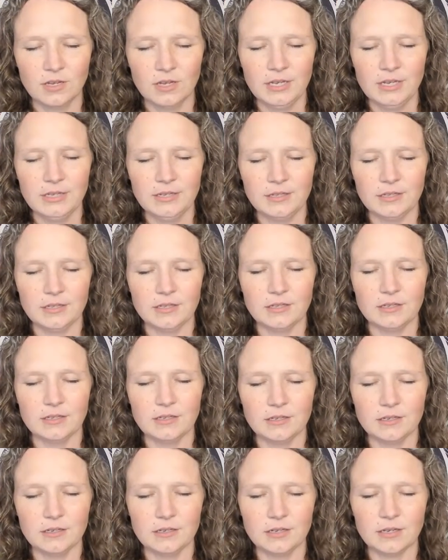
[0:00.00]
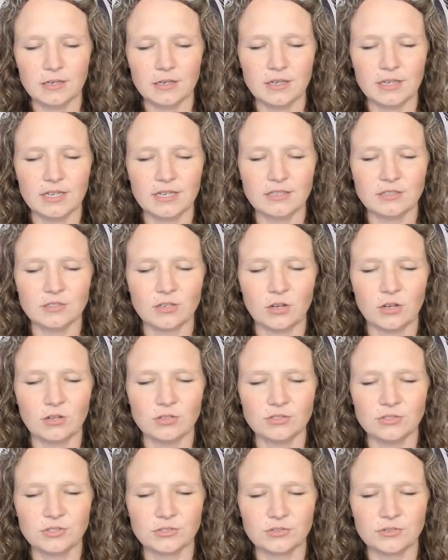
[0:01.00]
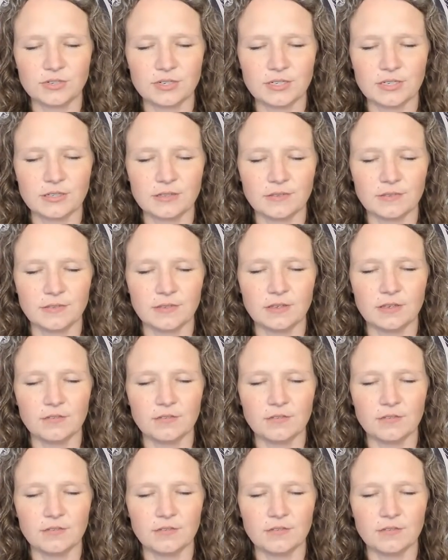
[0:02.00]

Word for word: He is altering the